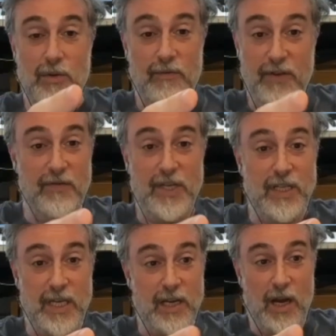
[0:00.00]

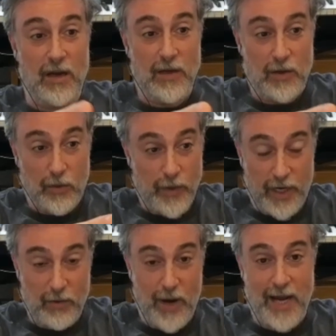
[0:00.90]
vividly we
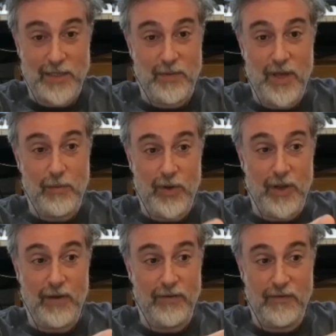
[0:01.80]
grasp them, we
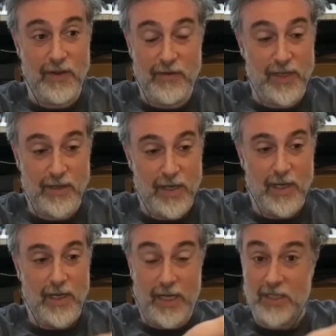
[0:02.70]
have vivid
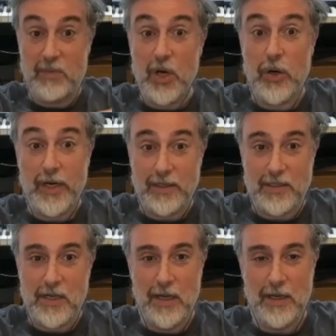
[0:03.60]
experience,